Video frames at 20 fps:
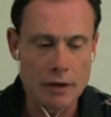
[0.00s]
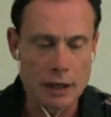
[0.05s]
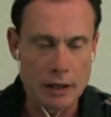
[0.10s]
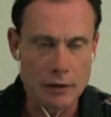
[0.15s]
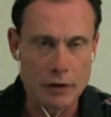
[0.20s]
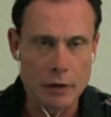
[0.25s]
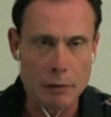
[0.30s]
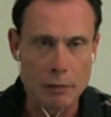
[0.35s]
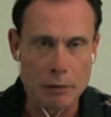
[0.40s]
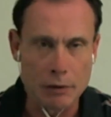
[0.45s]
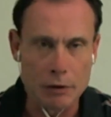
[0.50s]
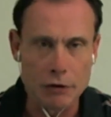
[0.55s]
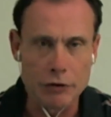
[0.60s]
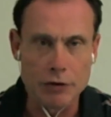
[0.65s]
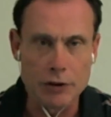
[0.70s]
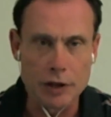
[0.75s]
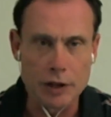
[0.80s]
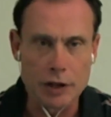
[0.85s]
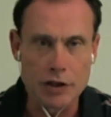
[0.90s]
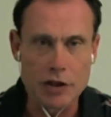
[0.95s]
give the
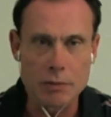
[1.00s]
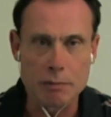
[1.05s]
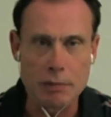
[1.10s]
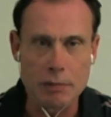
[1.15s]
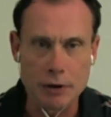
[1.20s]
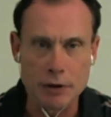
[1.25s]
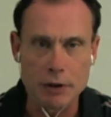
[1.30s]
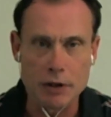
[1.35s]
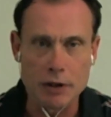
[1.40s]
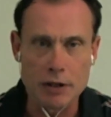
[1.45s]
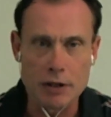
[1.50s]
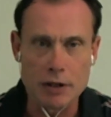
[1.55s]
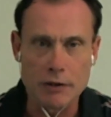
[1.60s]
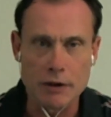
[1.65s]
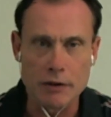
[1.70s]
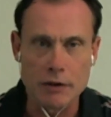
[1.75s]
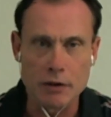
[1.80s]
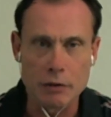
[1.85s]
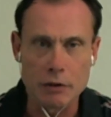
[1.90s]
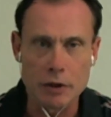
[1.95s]
person the experience of
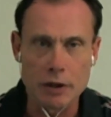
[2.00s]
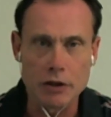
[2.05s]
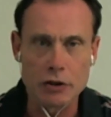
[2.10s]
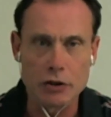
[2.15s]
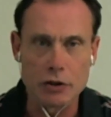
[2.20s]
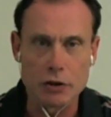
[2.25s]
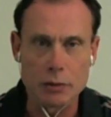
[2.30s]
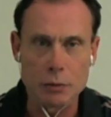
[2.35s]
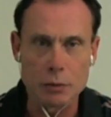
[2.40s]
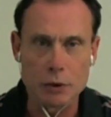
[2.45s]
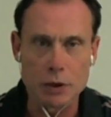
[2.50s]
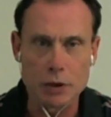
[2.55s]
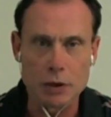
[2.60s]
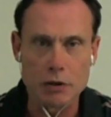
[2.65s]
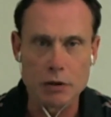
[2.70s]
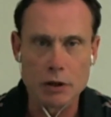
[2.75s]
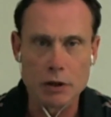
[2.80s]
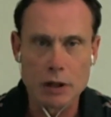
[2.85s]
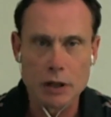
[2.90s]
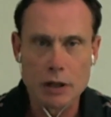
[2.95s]
having a relationship with
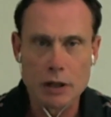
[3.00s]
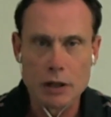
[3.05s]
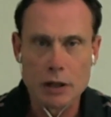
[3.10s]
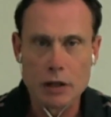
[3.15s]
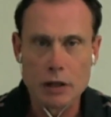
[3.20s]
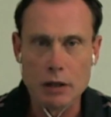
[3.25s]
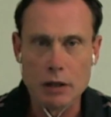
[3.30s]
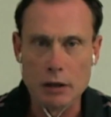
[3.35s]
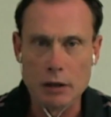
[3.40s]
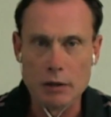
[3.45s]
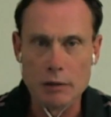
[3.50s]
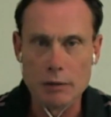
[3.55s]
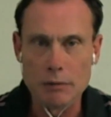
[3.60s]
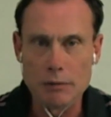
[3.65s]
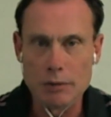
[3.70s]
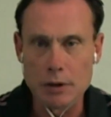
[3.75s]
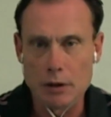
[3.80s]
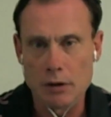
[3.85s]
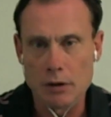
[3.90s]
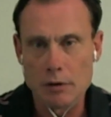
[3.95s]
you,
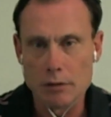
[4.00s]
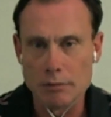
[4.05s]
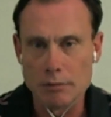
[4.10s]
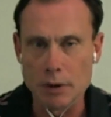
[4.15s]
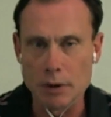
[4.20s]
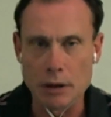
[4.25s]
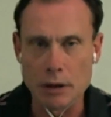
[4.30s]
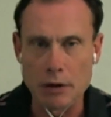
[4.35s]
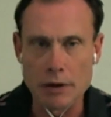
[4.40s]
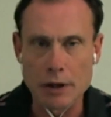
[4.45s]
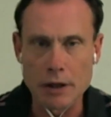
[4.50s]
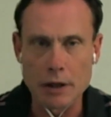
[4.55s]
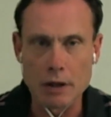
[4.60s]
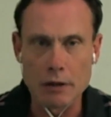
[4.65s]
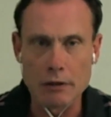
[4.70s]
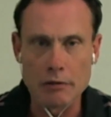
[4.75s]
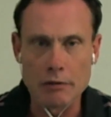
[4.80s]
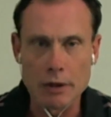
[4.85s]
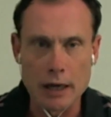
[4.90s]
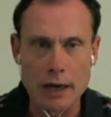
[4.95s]
um, you know, the better they're
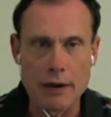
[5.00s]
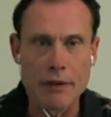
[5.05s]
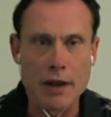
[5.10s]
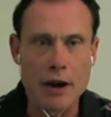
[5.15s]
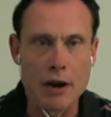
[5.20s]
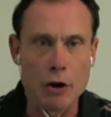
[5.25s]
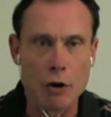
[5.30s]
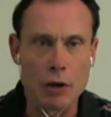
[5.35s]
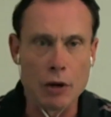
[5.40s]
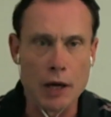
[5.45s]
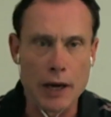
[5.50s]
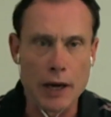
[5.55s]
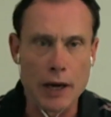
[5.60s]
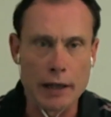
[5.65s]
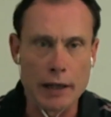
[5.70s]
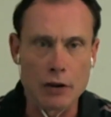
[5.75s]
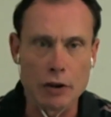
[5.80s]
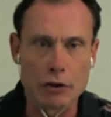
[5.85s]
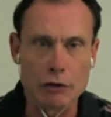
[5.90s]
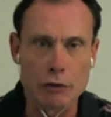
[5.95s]
going to have that no life
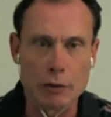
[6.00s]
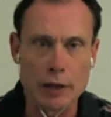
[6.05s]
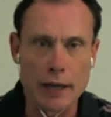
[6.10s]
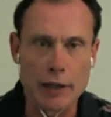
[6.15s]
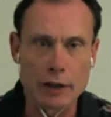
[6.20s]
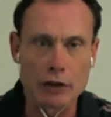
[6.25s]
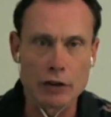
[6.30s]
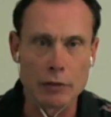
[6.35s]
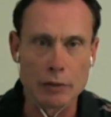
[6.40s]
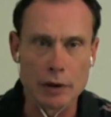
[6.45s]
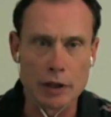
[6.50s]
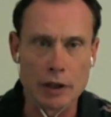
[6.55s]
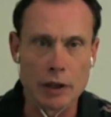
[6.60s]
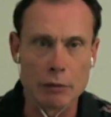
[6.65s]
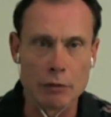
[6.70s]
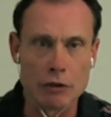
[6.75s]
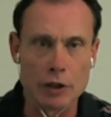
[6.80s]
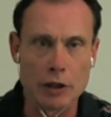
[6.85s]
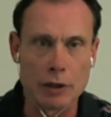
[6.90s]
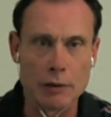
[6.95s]
and trust reaction when it
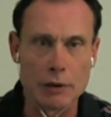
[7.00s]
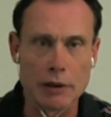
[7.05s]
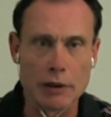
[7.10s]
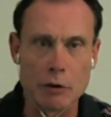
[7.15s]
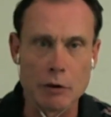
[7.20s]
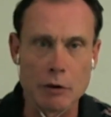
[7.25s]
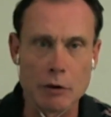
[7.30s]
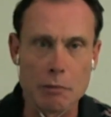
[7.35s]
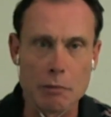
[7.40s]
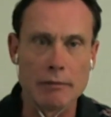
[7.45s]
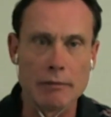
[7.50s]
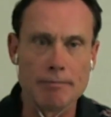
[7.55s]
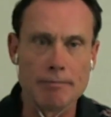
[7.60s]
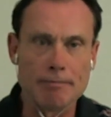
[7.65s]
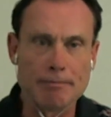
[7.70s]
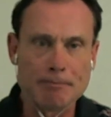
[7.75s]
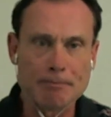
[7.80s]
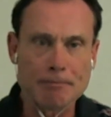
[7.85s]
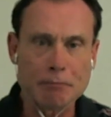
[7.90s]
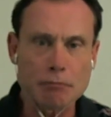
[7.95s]
comes time to give you money.
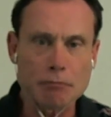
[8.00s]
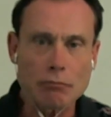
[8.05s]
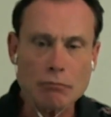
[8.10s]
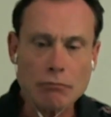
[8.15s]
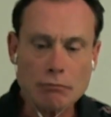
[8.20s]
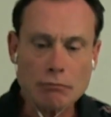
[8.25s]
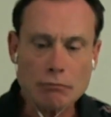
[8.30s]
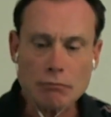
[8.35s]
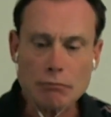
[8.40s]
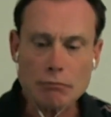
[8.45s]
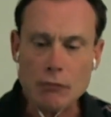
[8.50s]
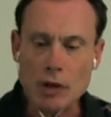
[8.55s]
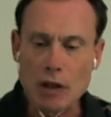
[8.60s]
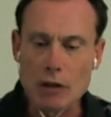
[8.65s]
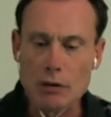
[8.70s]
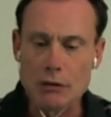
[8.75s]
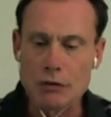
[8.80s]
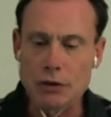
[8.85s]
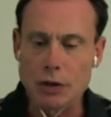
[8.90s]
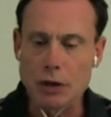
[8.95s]

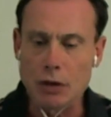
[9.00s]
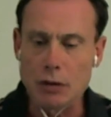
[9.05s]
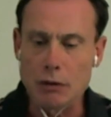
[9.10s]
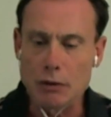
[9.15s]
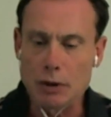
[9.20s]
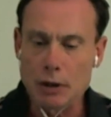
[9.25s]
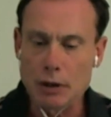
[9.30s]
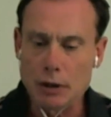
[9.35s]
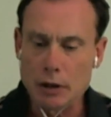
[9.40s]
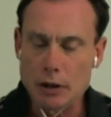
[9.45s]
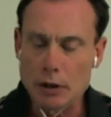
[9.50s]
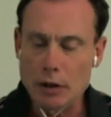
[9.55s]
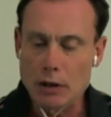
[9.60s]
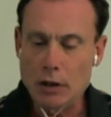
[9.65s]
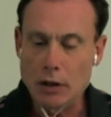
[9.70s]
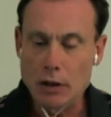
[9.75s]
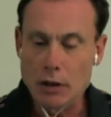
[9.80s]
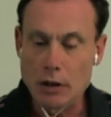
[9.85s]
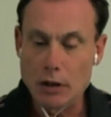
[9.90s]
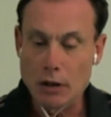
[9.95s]
So,
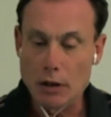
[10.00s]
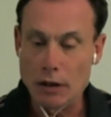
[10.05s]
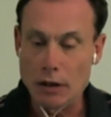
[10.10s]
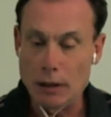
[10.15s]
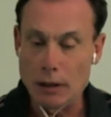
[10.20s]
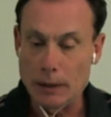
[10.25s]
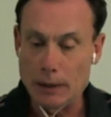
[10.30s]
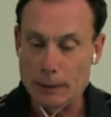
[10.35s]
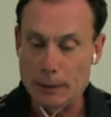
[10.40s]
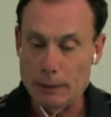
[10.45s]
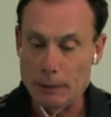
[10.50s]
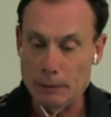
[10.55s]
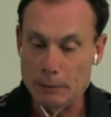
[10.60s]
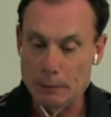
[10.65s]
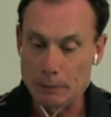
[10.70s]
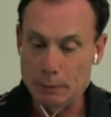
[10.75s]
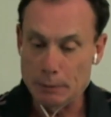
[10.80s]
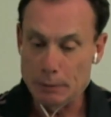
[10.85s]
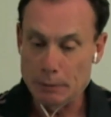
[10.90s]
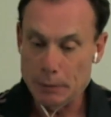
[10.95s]
um,
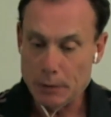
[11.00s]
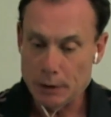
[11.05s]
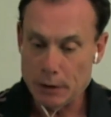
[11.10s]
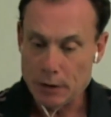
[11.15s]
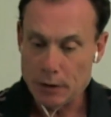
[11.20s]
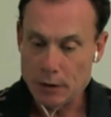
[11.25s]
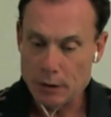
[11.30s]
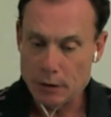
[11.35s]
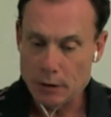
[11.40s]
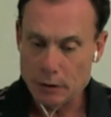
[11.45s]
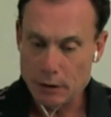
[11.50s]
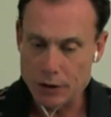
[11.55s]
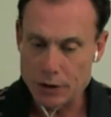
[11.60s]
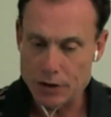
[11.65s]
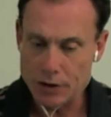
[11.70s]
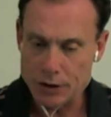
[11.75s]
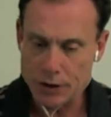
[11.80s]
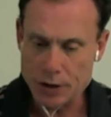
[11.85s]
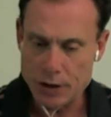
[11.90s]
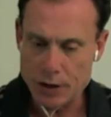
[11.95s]

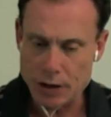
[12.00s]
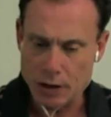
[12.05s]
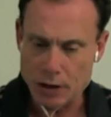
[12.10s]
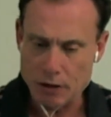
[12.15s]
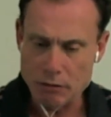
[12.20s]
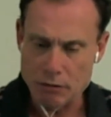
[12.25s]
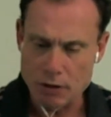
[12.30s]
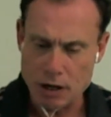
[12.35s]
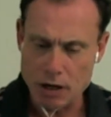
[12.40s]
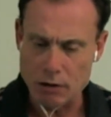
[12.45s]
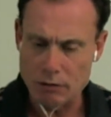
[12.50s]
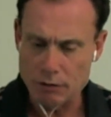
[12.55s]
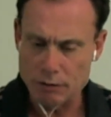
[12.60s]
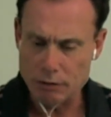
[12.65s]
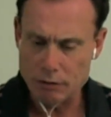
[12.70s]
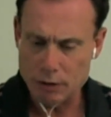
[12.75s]
Let's see. Wow. Qu-